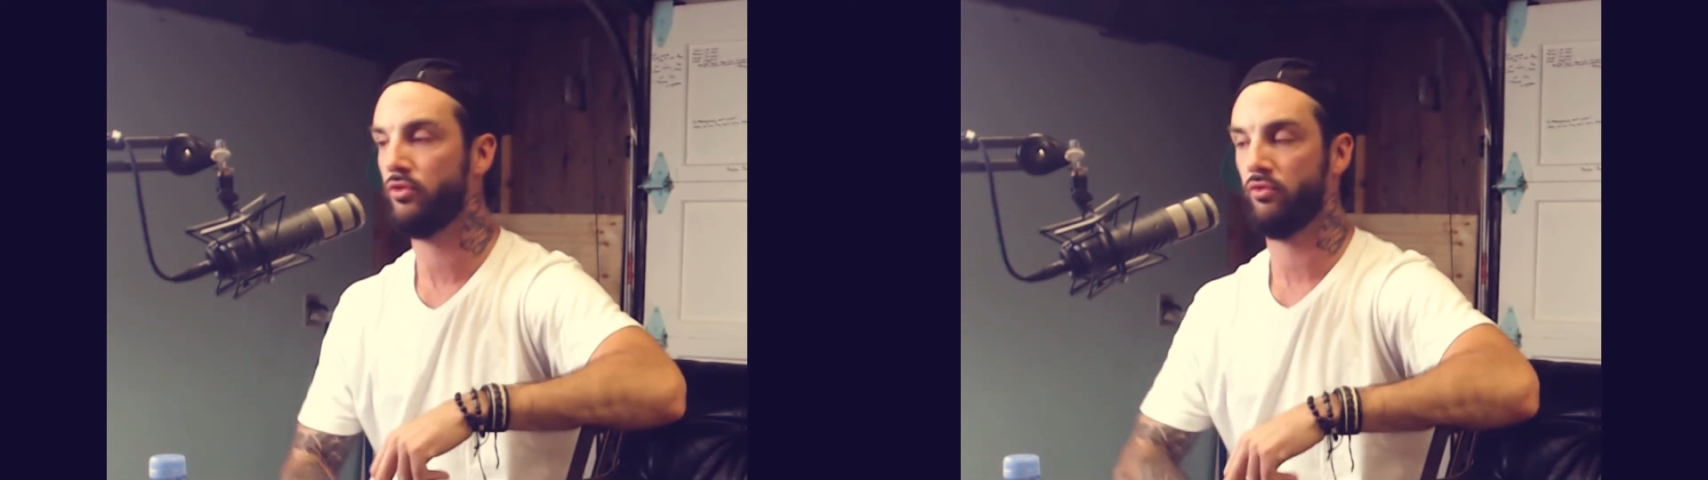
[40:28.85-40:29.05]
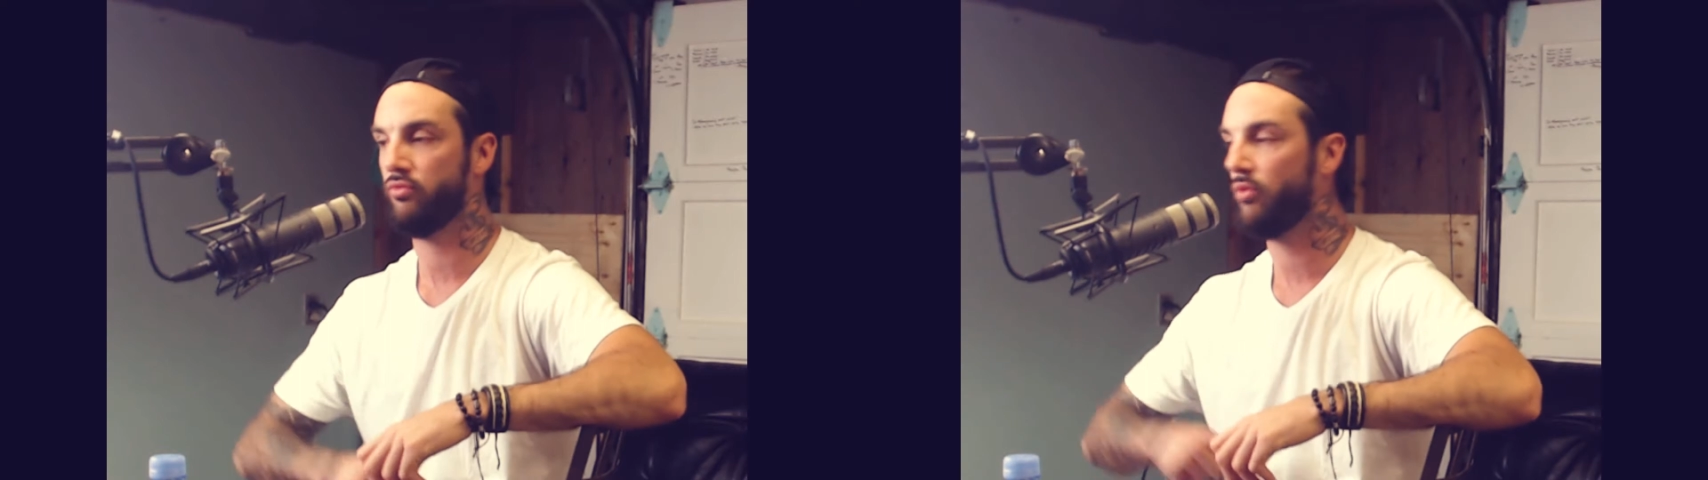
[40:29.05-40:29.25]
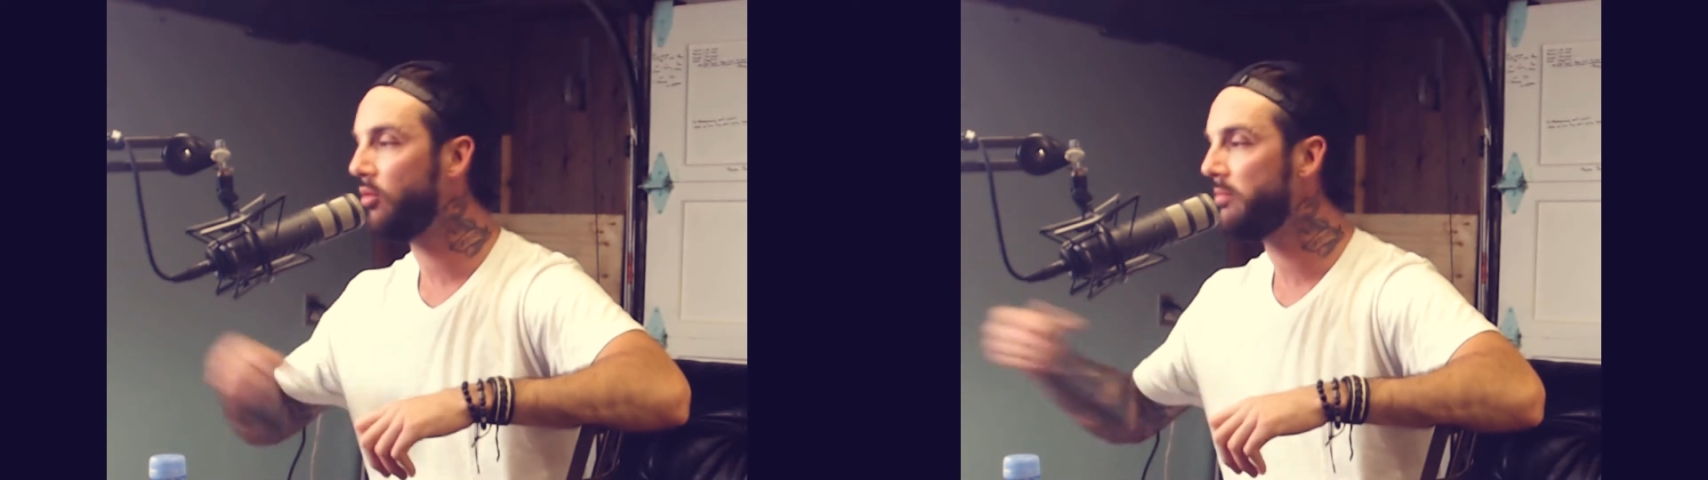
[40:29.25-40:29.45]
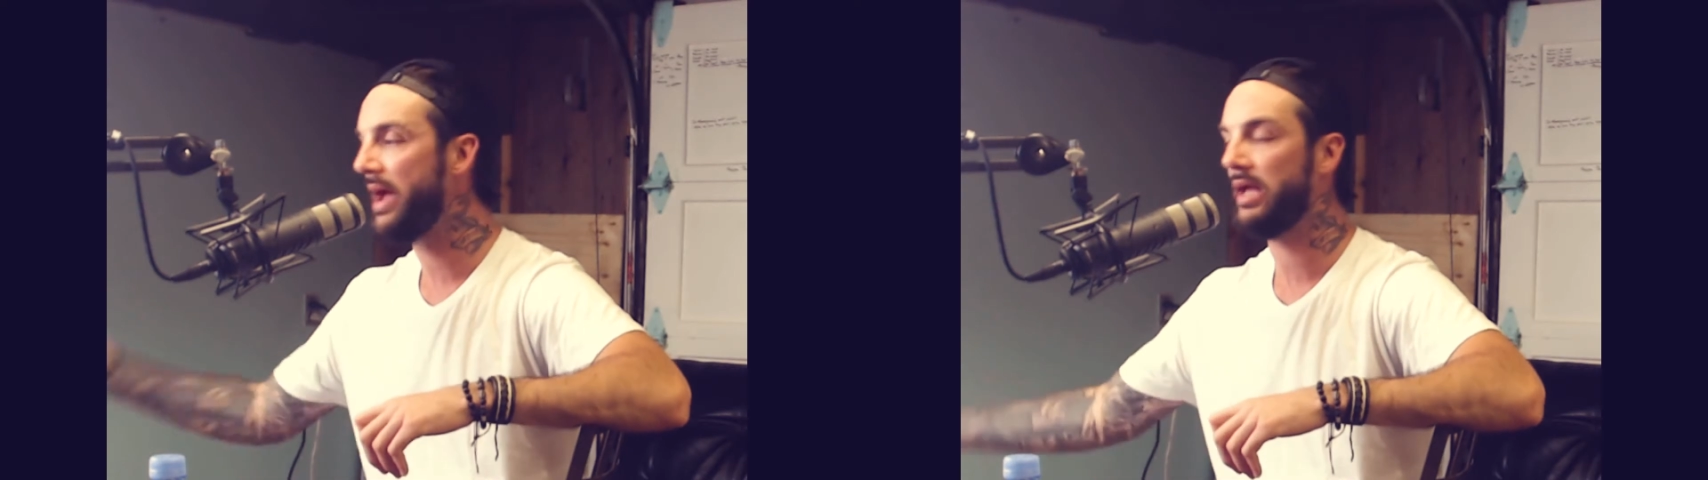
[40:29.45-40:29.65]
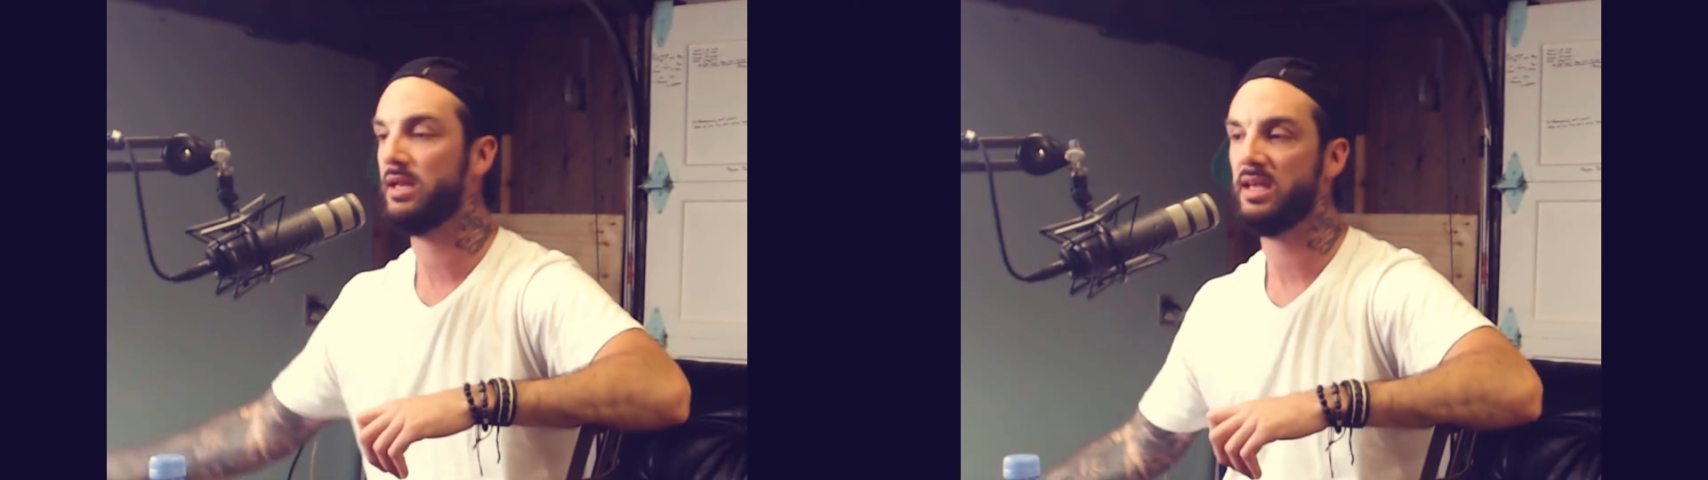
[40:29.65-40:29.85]
They're thrown
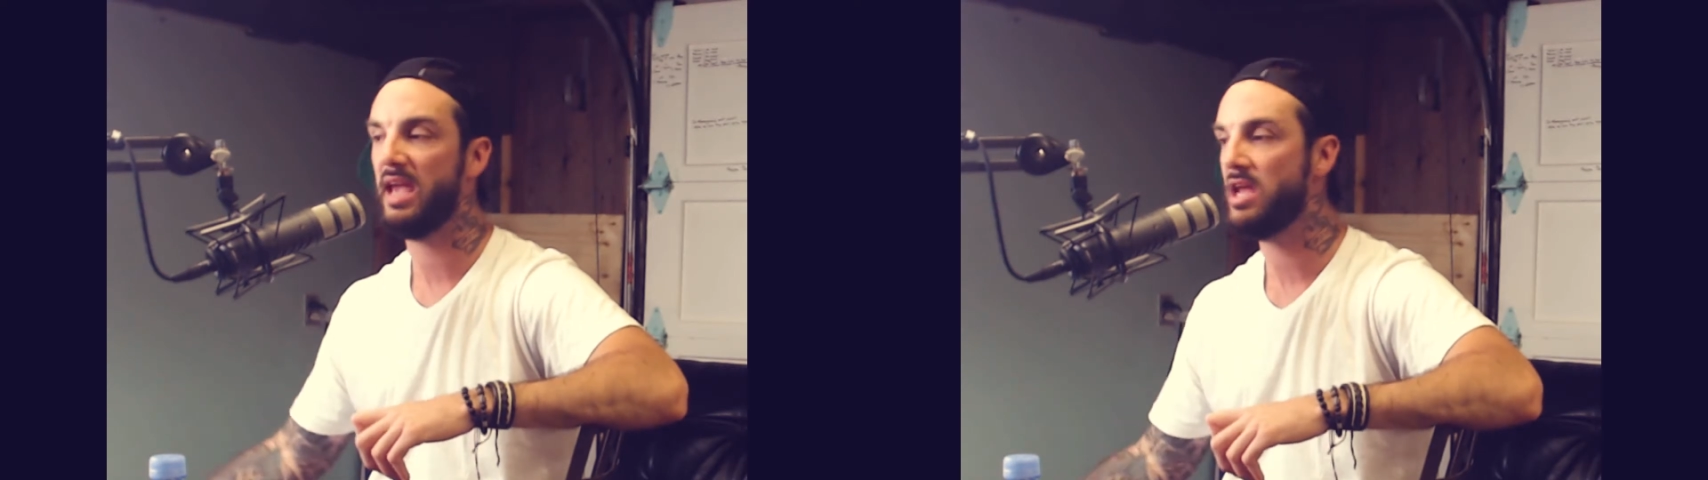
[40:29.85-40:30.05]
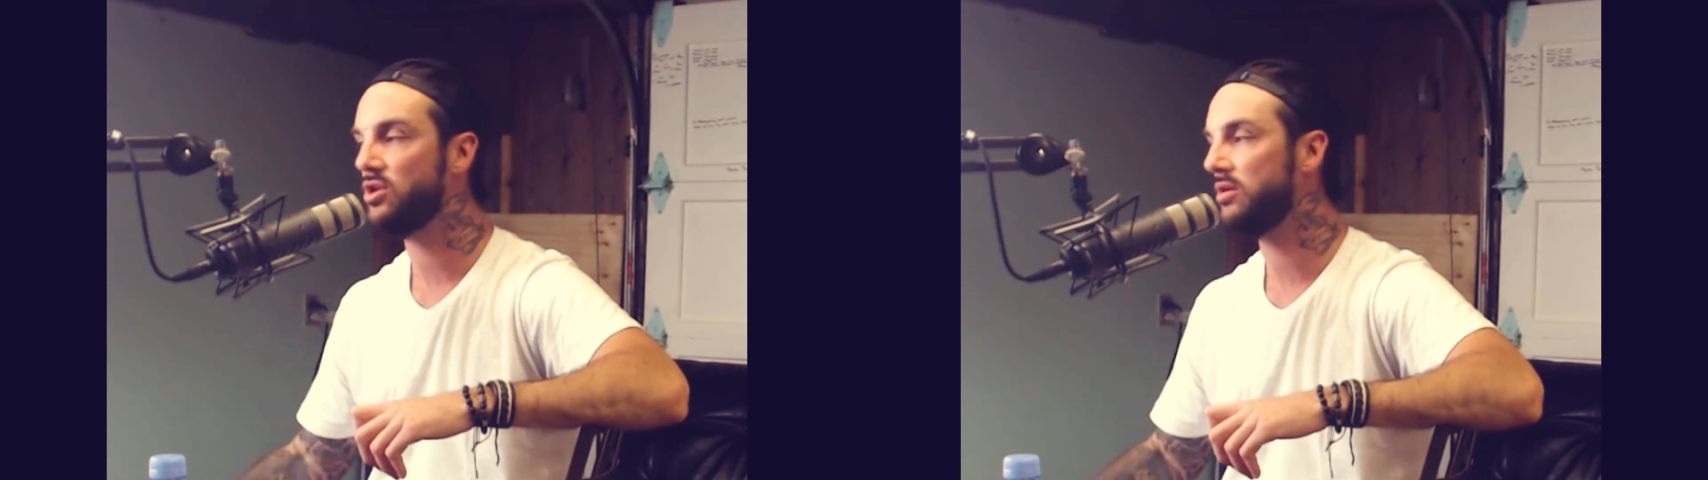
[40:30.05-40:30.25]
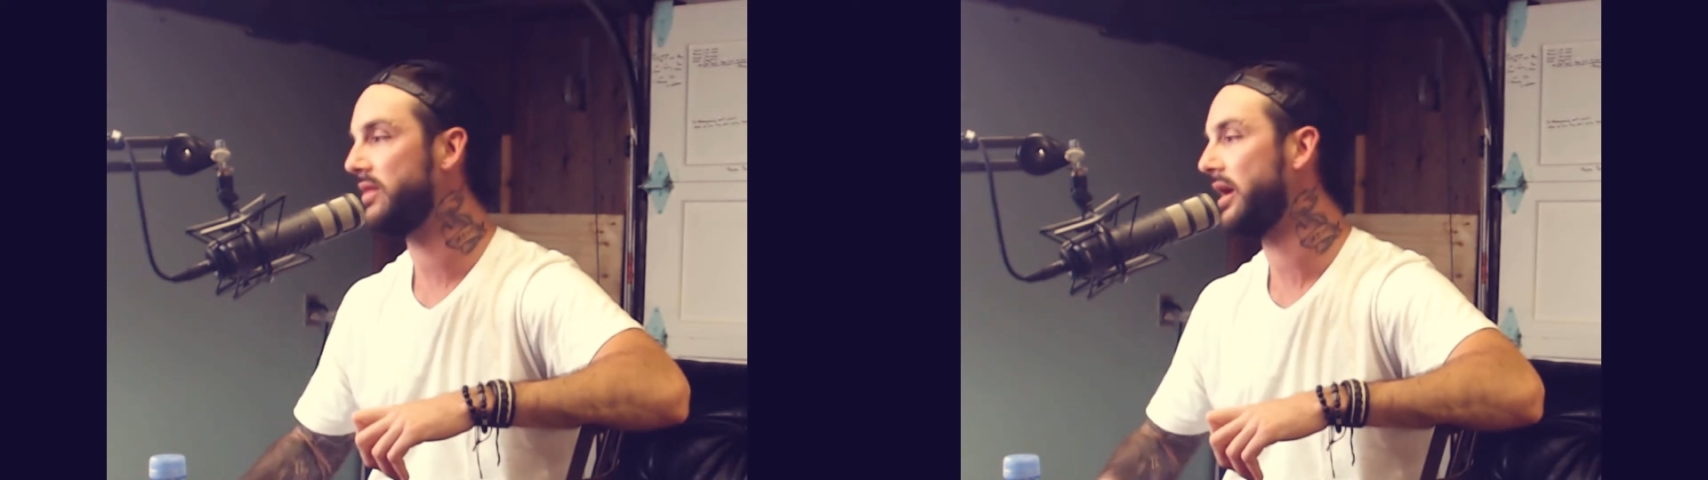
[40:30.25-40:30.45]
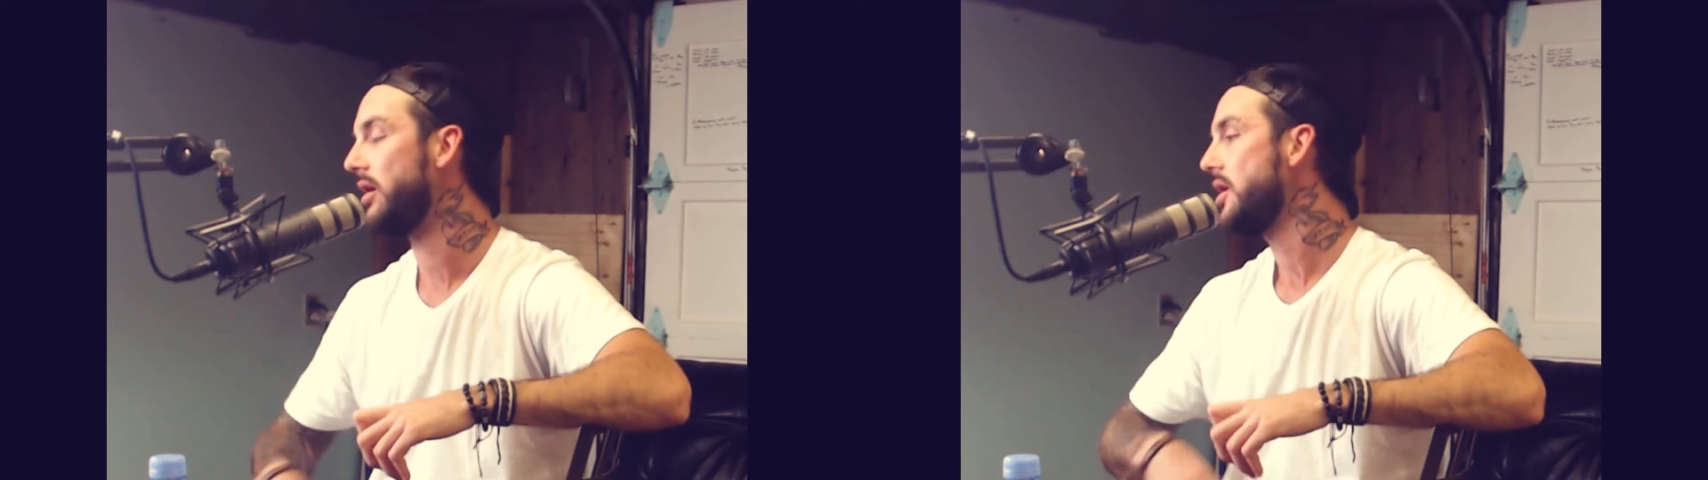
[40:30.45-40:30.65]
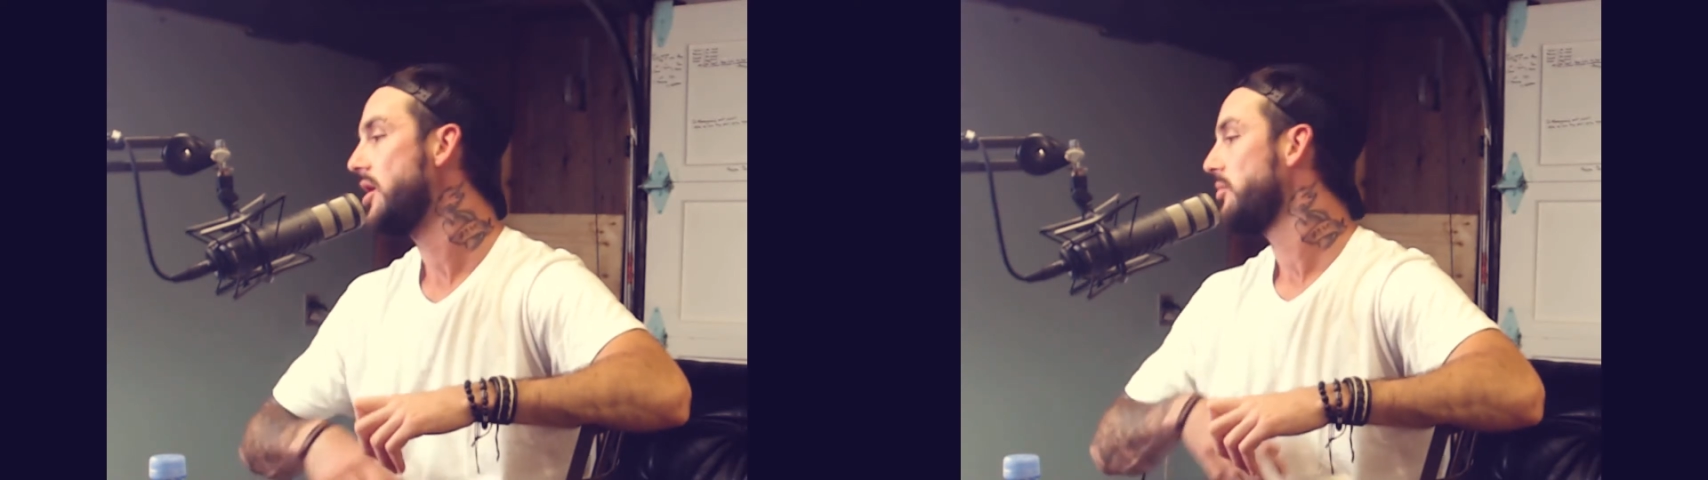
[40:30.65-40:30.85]
back into cages.
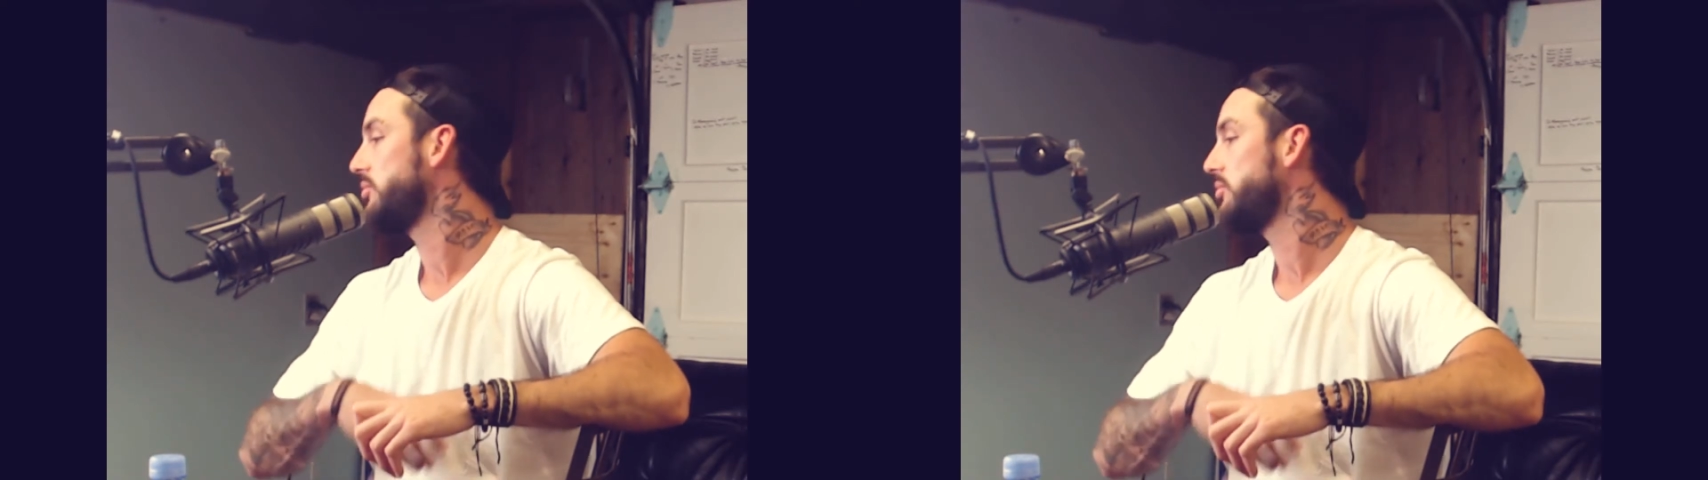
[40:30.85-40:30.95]
They're